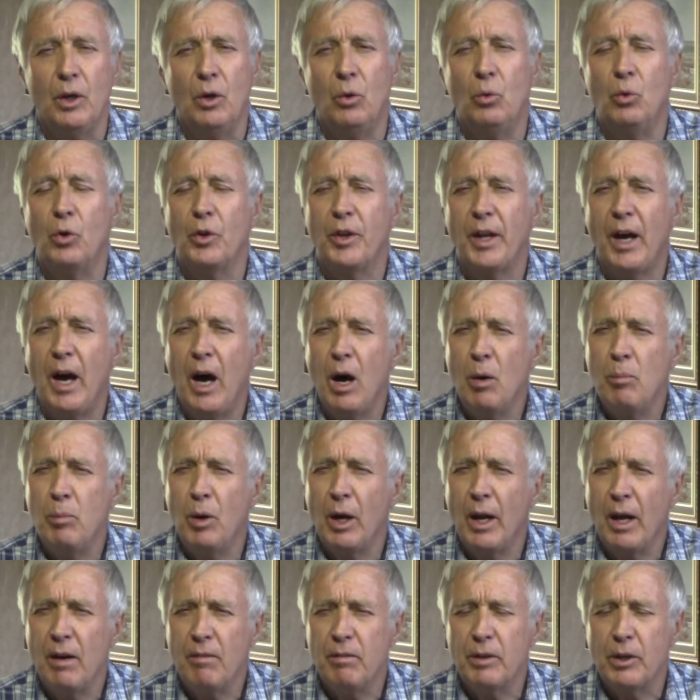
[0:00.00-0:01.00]
with our
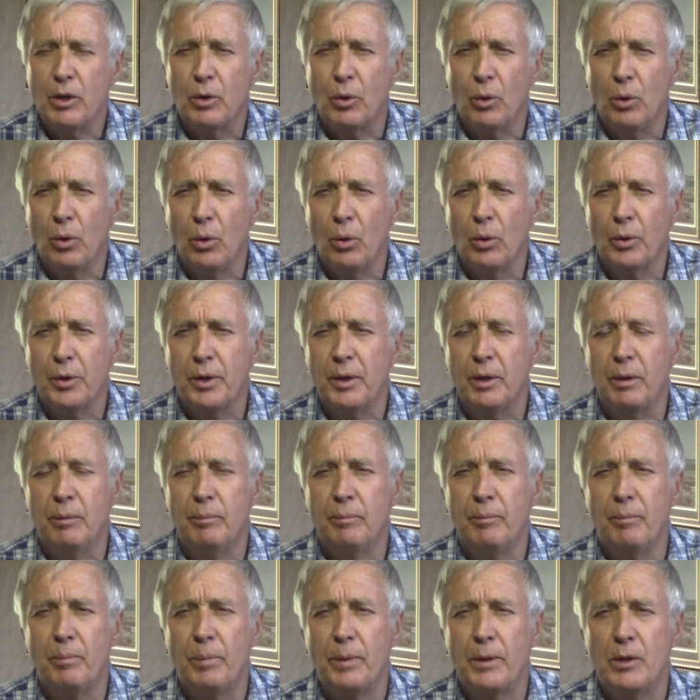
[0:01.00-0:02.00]
beloved Lord
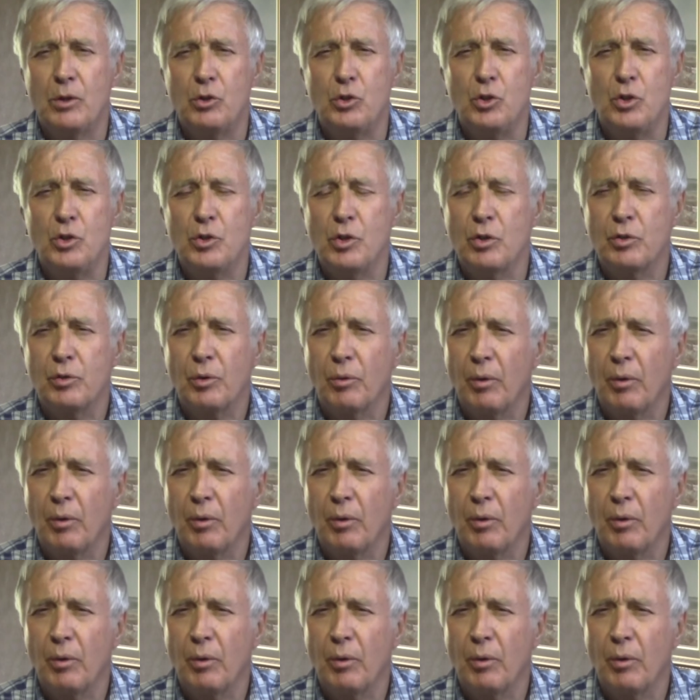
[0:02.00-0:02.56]
Jesus